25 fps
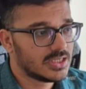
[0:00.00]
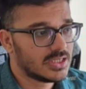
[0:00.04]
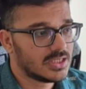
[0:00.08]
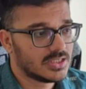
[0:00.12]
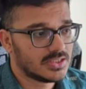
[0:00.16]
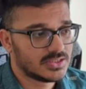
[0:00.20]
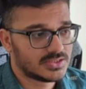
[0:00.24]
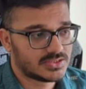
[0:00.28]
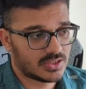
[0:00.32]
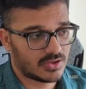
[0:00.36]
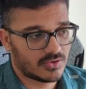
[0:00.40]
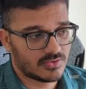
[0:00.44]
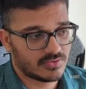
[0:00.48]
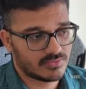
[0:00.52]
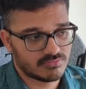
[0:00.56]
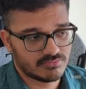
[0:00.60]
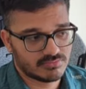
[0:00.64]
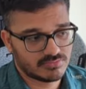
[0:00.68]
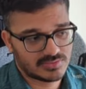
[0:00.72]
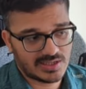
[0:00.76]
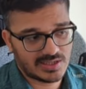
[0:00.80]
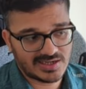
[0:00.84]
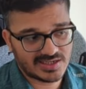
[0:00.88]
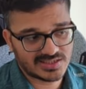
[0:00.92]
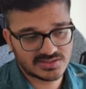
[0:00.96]
So
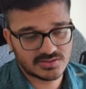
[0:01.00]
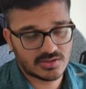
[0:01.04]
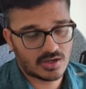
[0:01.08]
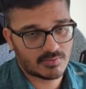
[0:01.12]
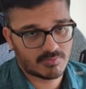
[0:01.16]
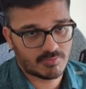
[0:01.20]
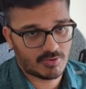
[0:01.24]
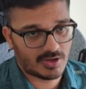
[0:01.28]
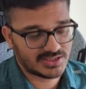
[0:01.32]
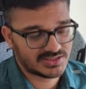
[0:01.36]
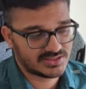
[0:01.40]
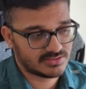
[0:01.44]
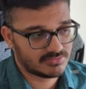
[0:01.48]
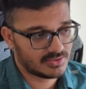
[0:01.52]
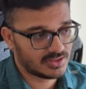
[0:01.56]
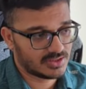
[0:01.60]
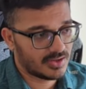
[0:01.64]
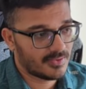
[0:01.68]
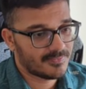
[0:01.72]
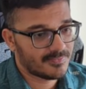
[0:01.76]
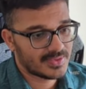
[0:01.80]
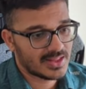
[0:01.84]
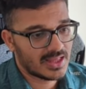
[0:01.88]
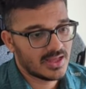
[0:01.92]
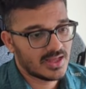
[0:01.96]
that is not possible.
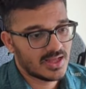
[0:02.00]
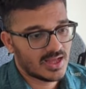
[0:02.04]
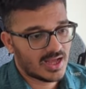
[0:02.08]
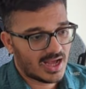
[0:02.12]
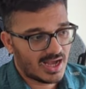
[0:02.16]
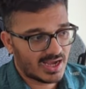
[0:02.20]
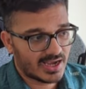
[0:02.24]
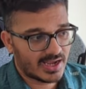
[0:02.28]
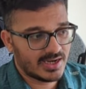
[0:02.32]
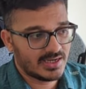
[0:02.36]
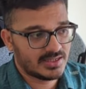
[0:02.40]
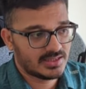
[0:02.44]
Again,